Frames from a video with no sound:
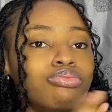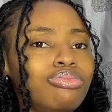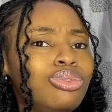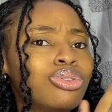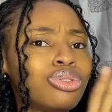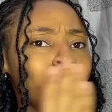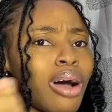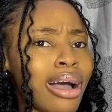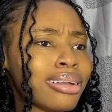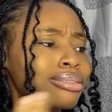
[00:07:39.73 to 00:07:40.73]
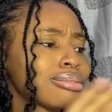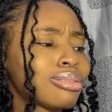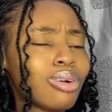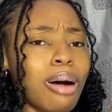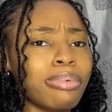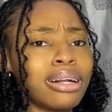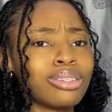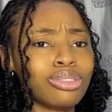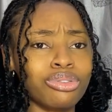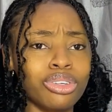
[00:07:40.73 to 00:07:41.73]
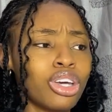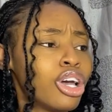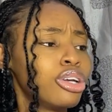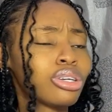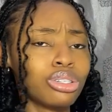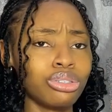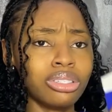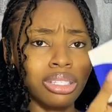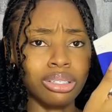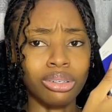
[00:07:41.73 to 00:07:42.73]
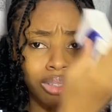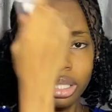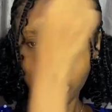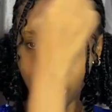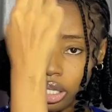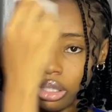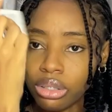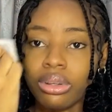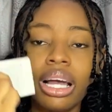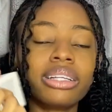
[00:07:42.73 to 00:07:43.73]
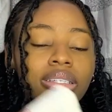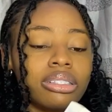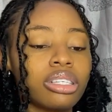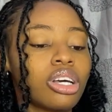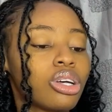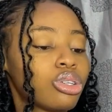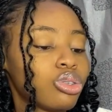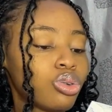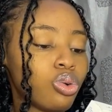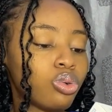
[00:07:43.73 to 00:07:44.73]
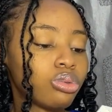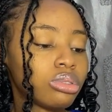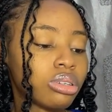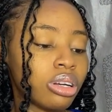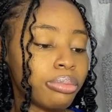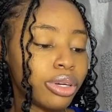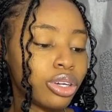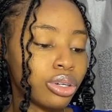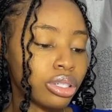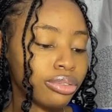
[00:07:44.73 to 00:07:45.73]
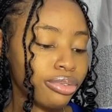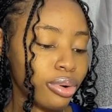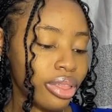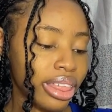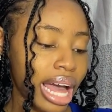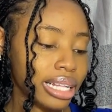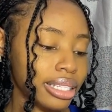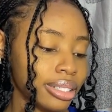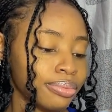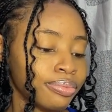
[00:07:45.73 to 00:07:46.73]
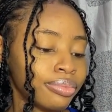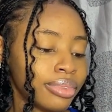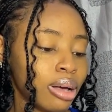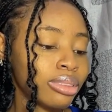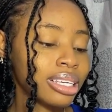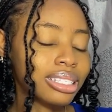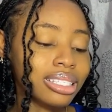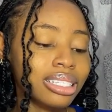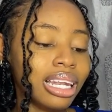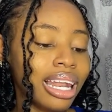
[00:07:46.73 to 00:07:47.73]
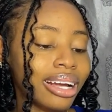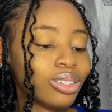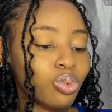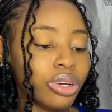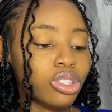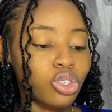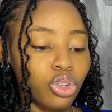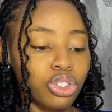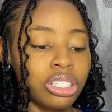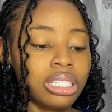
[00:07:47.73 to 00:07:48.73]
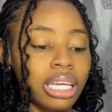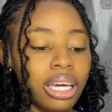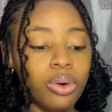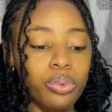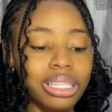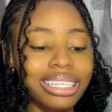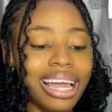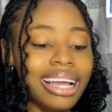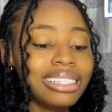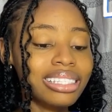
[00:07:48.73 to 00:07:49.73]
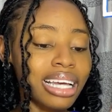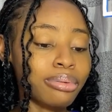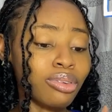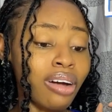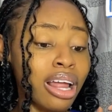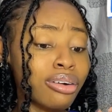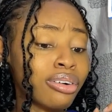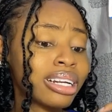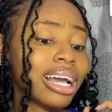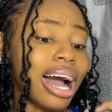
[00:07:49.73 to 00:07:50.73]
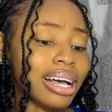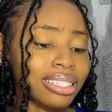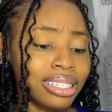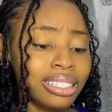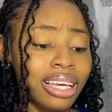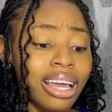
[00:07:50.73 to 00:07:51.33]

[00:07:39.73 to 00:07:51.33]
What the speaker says: use your hands to apply the sunscreen, you just use the sun stick and just do like this. So it's gonna be good for that. Now, this is a lightweight sun stick with 8 types of hyaluronic acid.